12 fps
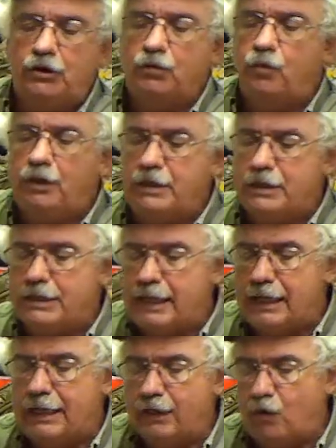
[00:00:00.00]
we
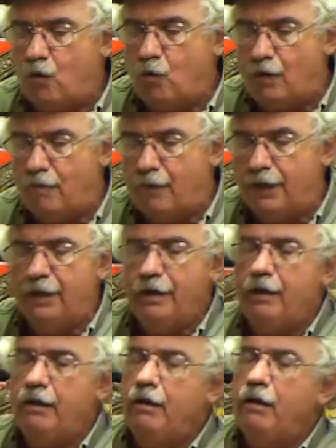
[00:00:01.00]
design equipment
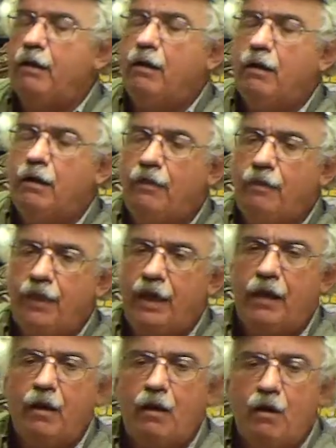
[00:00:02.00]

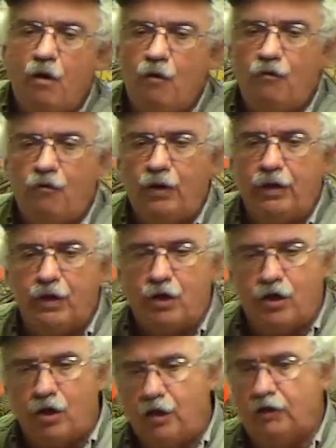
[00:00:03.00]
that hopefully the
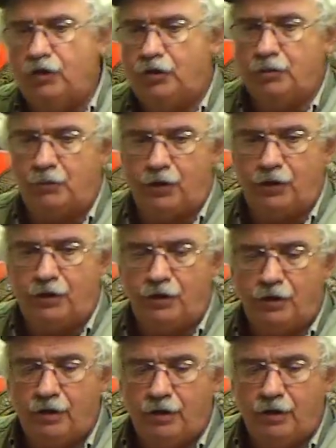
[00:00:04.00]
customer
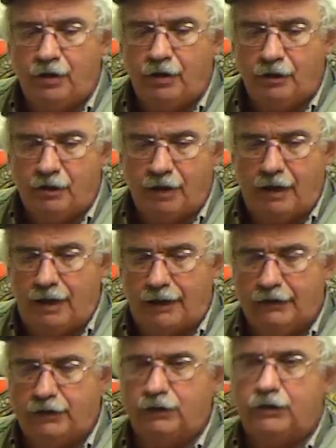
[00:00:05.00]

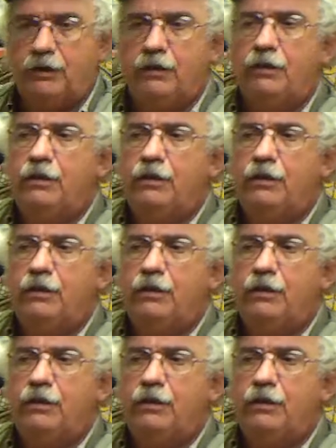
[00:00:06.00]
likes.